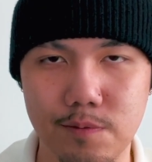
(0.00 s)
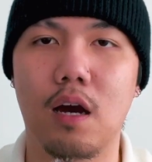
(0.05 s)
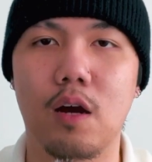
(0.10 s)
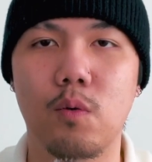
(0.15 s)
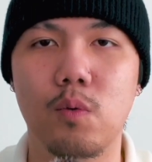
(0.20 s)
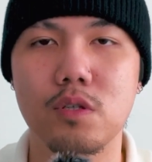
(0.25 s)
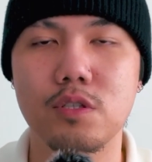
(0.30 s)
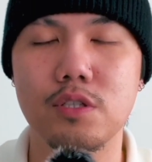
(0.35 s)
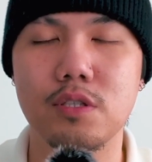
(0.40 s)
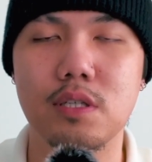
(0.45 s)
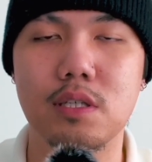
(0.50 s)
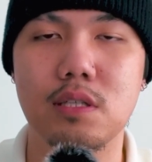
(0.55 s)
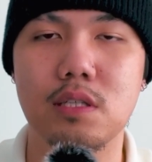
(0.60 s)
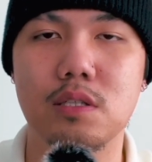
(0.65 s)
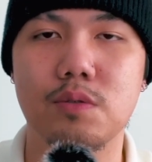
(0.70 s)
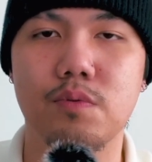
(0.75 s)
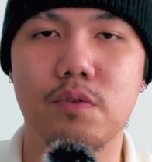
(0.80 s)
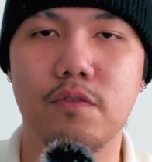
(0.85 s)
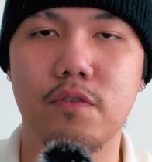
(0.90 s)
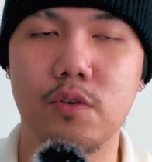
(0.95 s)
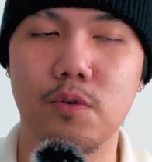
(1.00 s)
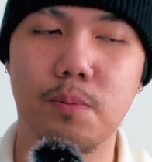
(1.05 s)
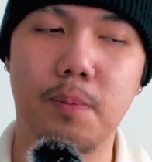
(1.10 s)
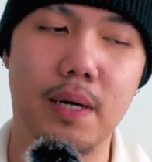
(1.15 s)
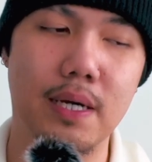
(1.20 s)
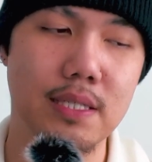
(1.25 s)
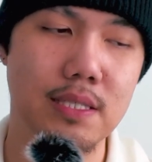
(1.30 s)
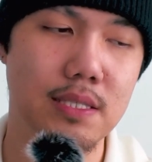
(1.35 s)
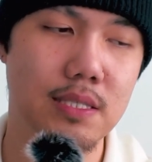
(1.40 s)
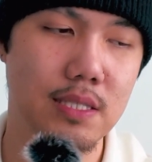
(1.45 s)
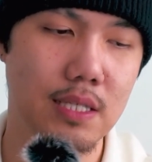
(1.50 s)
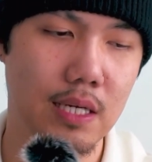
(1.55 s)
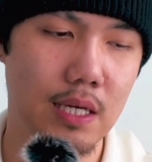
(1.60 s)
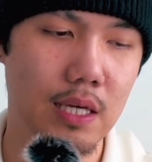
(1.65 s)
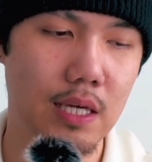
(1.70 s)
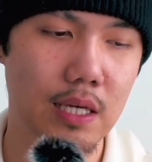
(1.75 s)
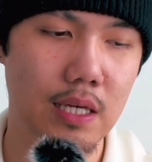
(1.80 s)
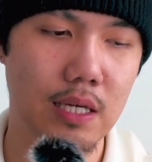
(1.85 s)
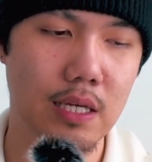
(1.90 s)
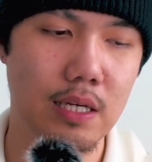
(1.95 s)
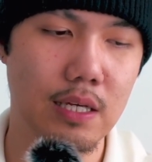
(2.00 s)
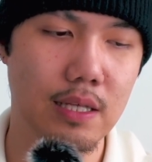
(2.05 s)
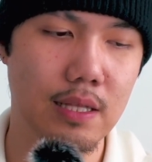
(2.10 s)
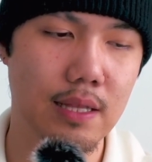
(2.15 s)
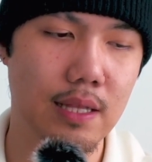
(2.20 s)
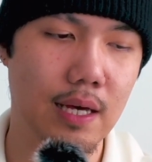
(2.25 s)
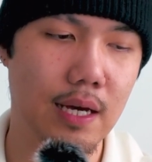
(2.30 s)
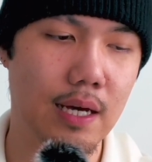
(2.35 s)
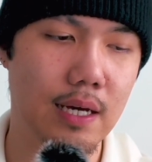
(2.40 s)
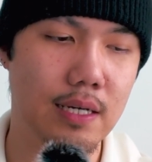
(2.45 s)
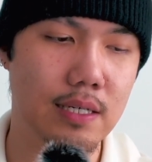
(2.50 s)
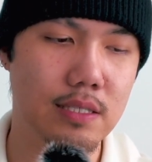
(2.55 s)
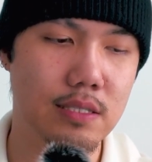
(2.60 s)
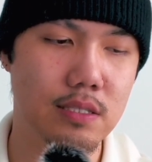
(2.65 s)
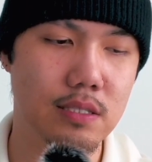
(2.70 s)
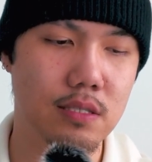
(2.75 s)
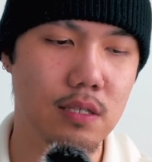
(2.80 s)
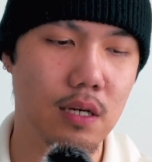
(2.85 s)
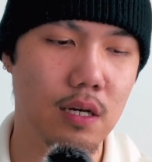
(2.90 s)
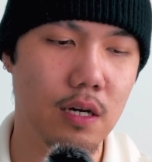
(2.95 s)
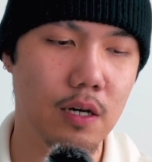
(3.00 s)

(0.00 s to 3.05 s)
I want to end this review by saying that